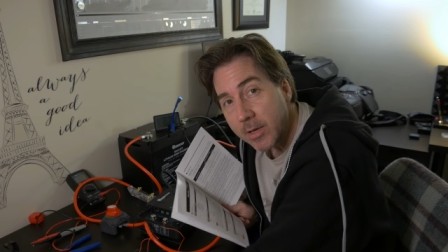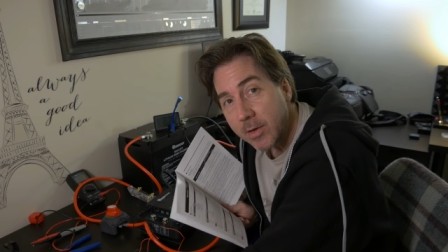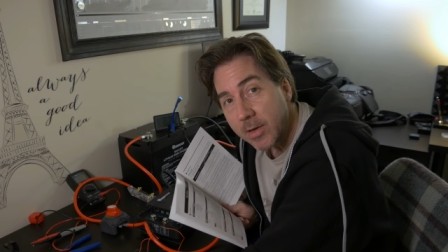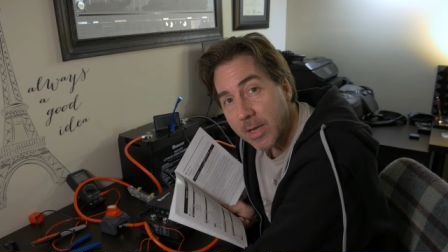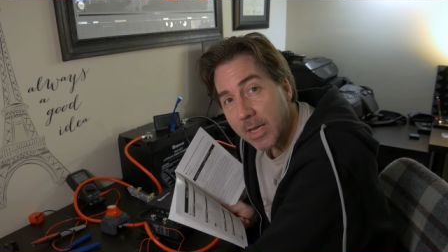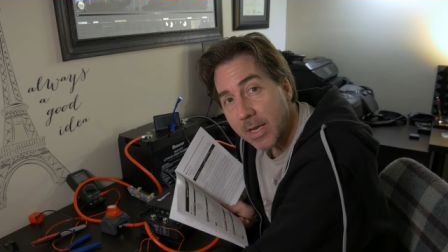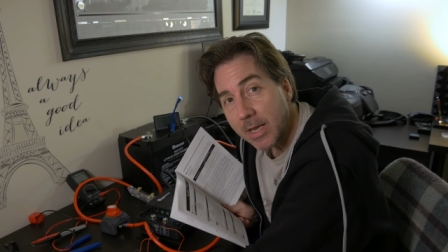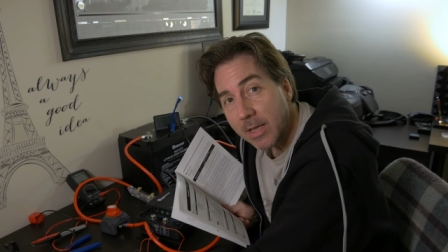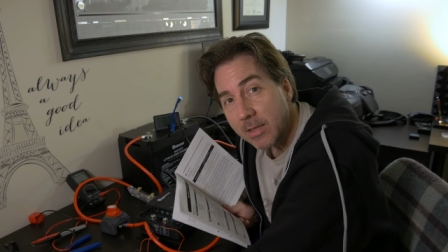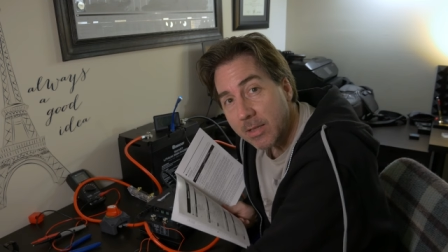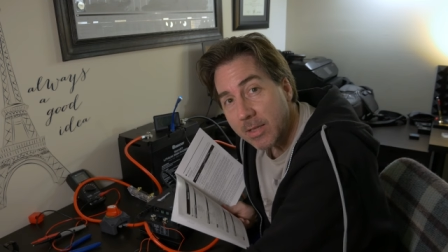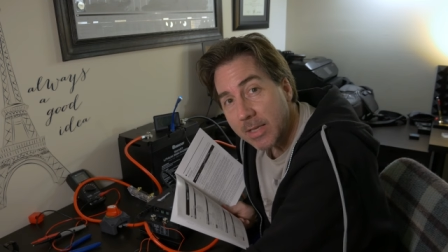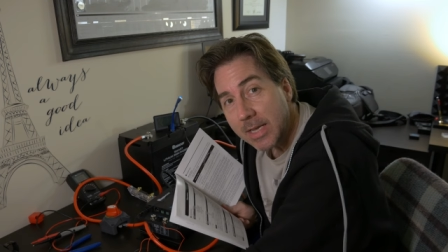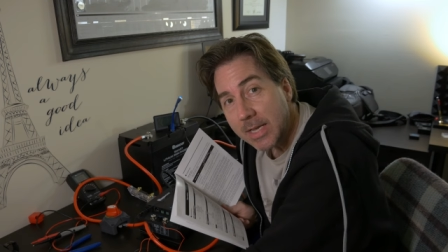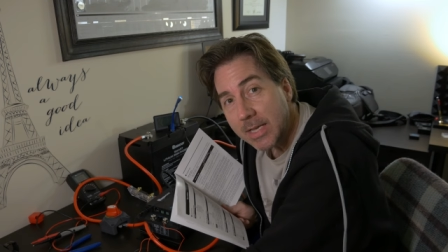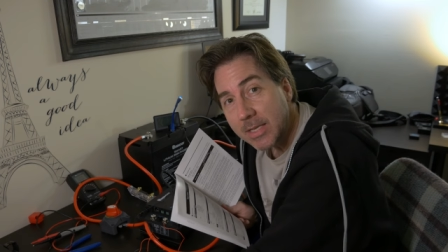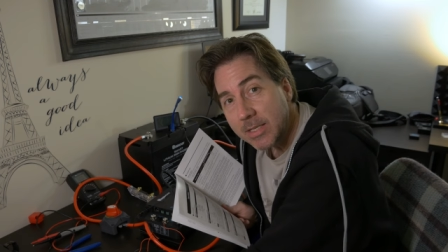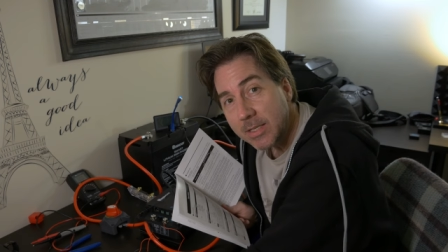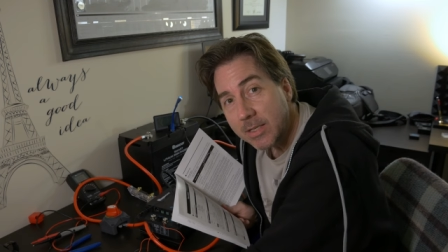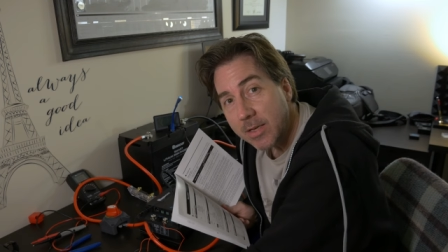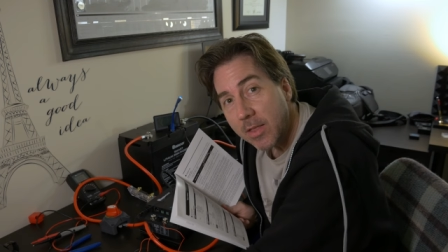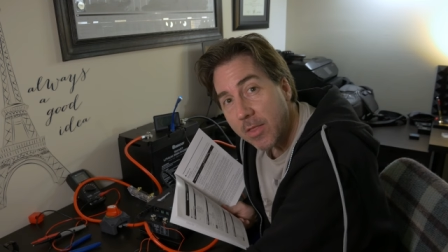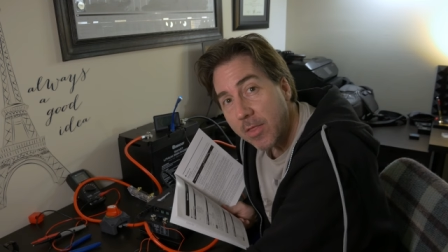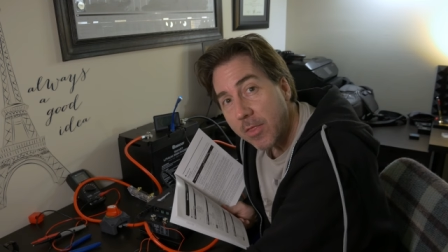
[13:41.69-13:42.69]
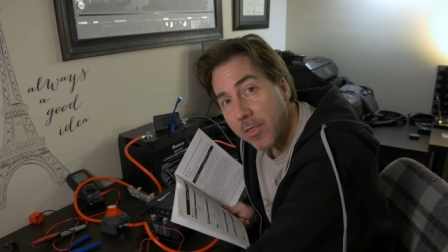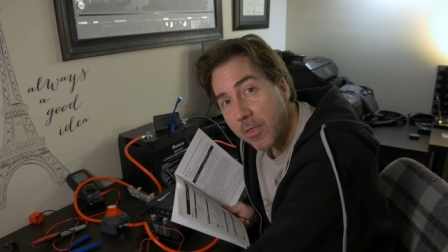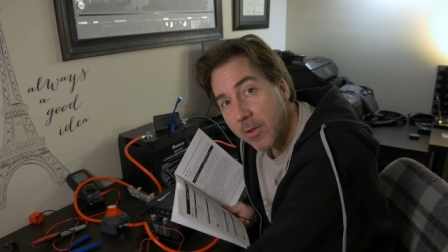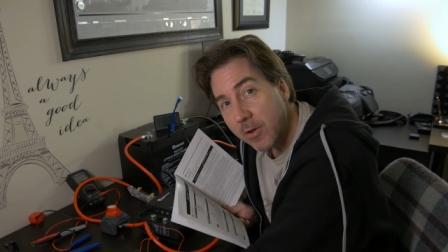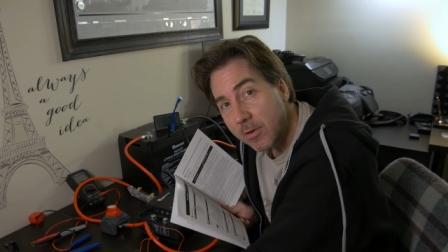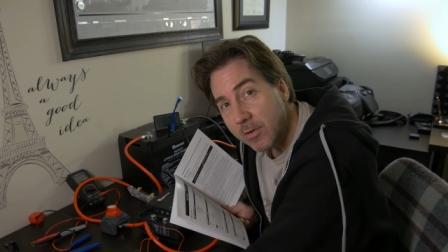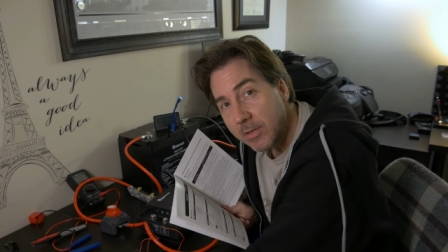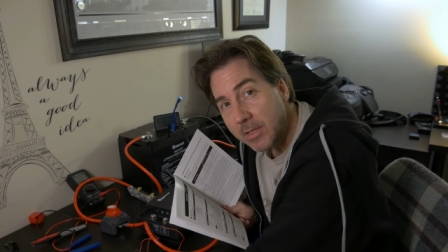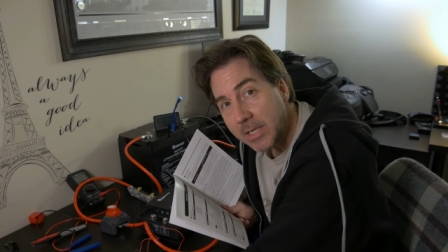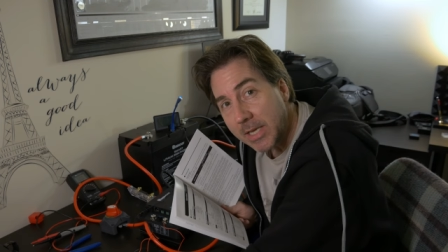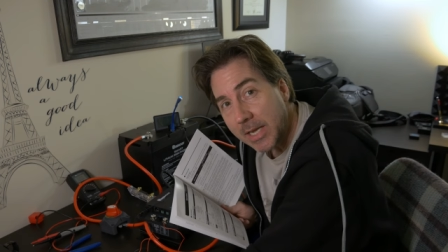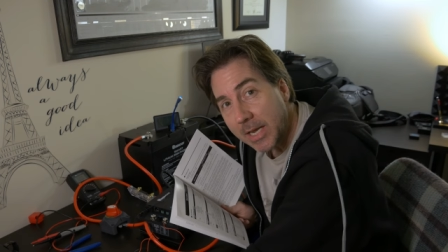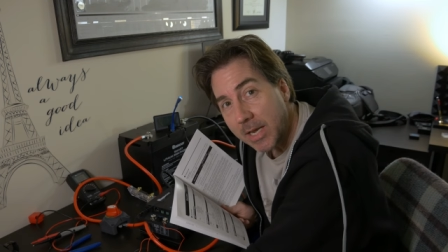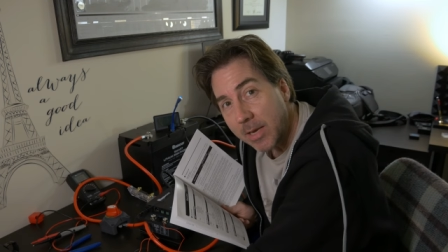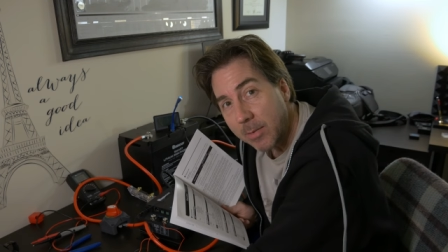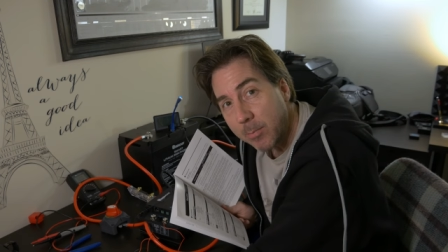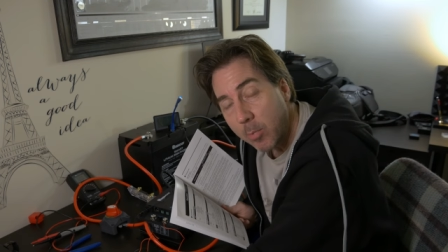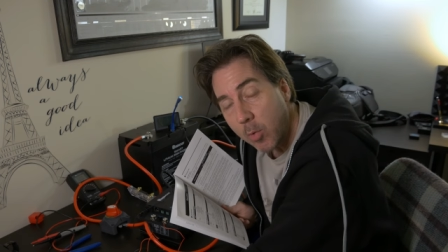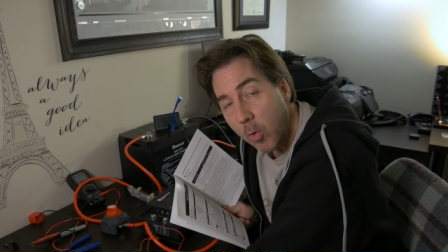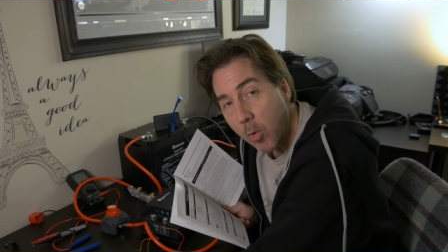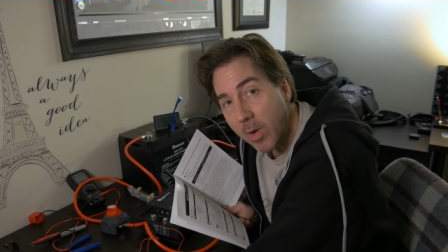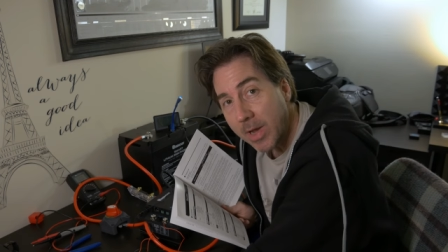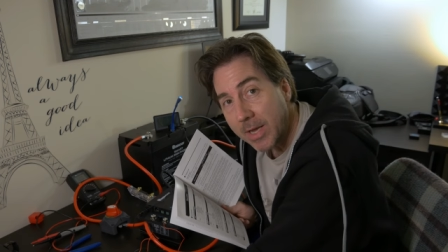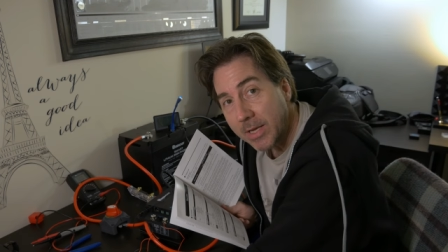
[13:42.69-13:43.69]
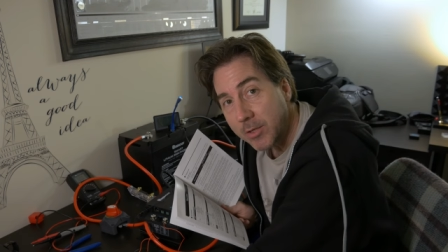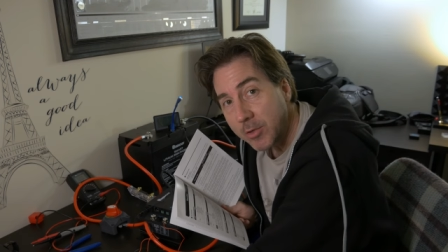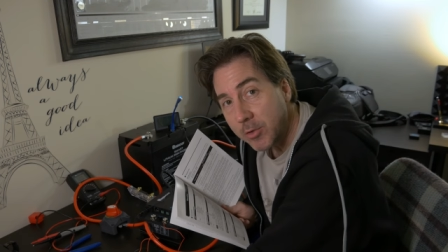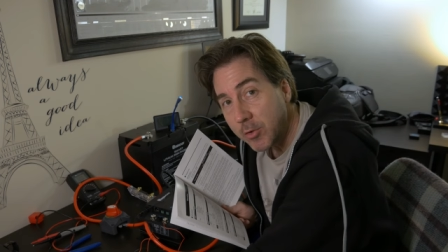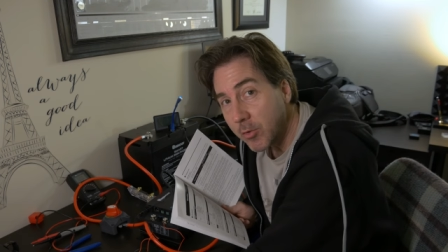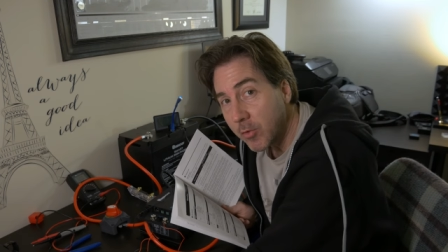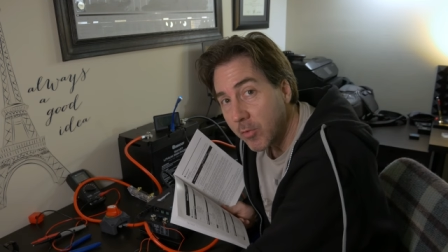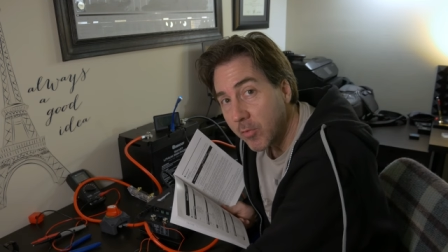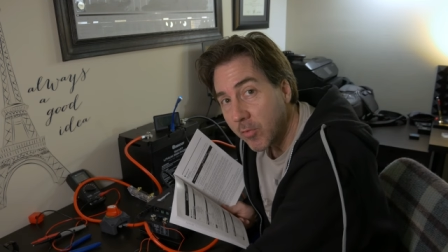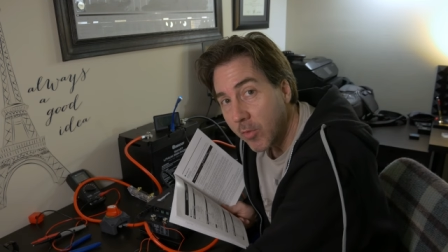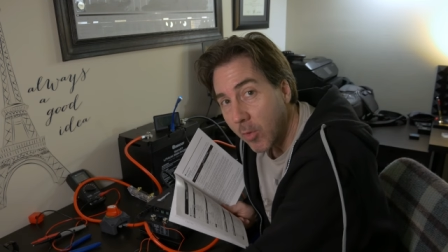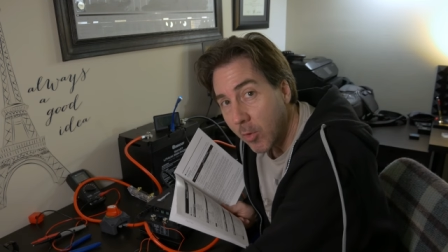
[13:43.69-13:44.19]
you need at least 13.2